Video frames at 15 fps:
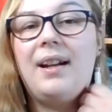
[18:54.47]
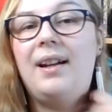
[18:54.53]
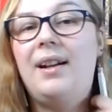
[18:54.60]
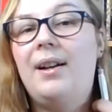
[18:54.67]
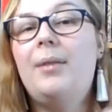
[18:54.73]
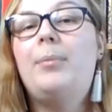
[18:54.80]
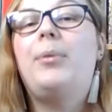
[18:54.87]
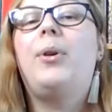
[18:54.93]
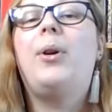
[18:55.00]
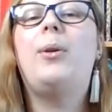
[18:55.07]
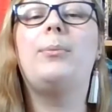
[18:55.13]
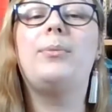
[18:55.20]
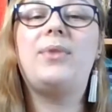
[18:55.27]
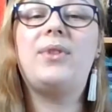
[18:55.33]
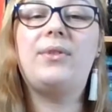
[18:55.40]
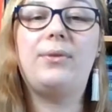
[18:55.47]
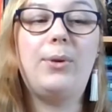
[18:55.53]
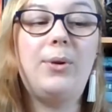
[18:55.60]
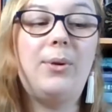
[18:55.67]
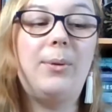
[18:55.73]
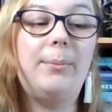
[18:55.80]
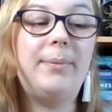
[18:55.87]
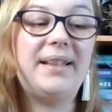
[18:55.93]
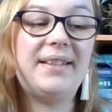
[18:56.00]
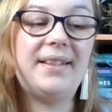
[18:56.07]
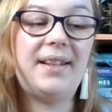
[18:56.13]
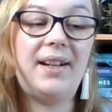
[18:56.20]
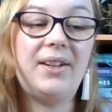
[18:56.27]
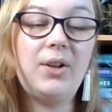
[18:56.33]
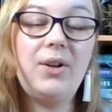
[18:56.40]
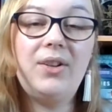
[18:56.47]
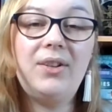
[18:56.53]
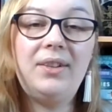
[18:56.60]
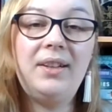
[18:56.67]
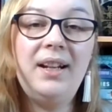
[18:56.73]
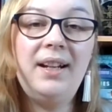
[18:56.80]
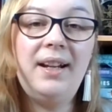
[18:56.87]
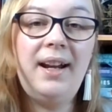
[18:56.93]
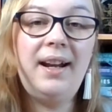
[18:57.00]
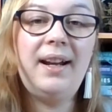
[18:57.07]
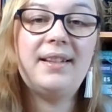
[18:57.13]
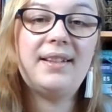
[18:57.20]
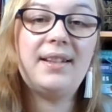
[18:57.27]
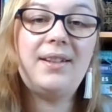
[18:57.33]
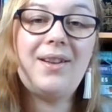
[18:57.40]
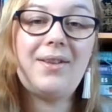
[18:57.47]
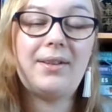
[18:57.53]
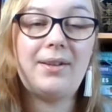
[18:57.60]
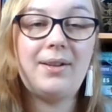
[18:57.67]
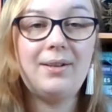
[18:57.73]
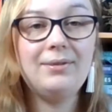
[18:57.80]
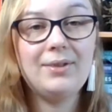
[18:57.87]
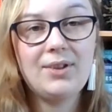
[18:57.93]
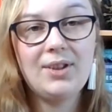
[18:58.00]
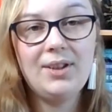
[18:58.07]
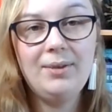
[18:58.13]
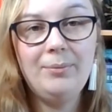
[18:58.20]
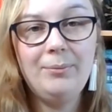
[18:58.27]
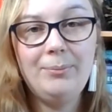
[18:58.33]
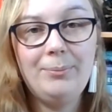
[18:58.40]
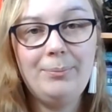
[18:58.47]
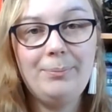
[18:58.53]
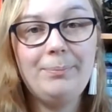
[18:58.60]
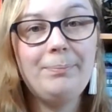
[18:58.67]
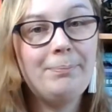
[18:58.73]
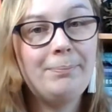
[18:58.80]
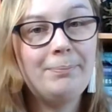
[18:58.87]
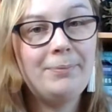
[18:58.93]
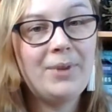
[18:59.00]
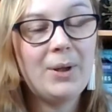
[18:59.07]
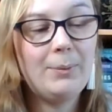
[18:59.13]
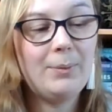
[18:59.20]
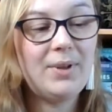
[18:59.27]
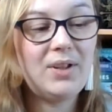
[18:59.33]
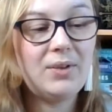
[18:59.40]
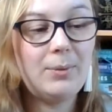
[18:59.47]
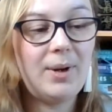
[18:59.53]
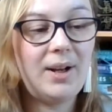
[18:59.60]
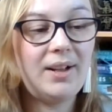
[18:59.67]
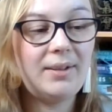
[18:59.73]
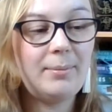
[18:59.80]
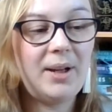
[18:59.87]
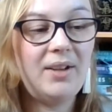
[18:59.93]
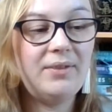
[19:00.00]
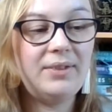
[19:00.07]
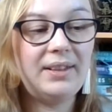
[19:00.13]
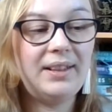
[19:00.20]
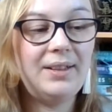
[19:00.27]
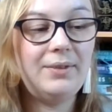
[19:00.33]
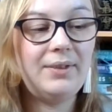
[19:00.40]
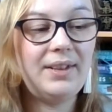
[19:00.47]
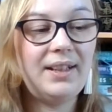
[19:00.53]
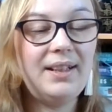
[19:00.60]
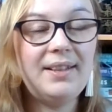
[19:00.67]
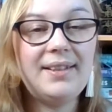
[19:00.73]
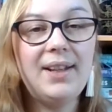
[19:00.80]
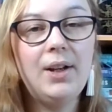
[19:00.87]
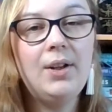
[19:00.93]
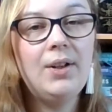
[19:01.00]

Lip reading: her prompt for Miss Saigon is another culture, which will work perfectly for this.